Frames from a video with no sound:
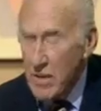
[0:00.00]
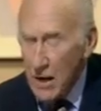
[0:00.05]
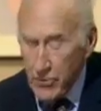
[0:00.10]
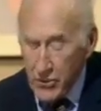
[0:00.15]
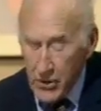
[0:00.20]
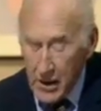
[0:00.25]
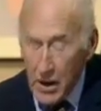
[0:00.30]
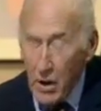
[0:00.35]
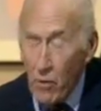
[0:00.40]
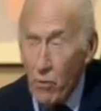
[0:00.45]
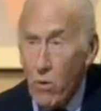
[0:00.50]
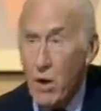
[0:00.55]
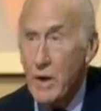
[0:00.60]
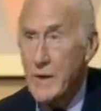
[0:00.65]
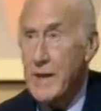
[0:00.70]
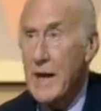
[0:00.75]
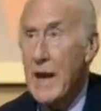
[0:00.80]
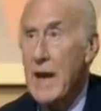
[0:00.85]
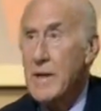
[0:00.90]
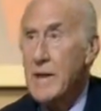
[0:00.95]
they're
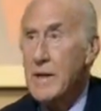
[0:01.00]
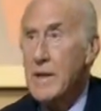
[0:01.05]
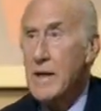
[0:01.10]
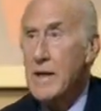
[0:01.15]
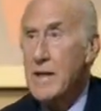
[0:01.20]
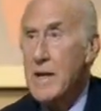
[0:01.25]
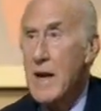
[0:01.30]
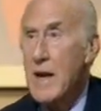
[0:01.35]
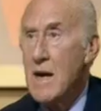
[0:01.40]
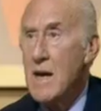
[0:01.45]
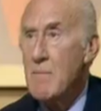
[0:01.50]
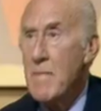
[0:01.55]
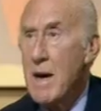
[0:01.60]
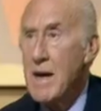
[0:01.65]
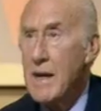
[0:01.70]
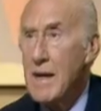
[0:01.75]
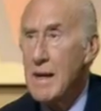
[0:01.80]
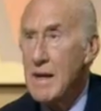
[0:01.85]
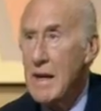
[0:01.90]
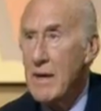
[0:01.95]
what had a canary
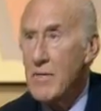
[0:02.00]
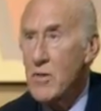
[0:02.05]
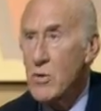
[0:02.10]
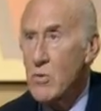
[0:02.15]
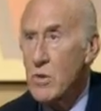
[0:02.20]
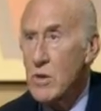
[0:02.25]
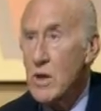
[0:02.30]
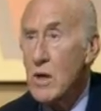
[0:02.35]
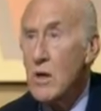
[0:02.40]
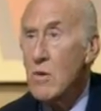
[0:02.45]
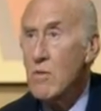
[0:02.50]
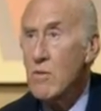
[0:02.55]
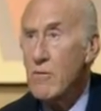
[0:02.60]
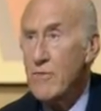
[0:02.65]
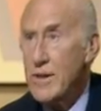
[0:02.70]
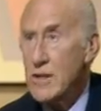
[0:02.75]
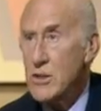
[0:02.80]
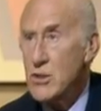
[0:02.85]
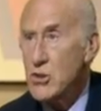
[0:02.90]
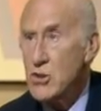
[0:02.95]
making love to a
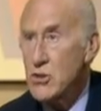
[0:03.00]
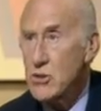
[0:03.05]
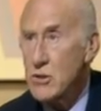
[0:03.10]
goldfish.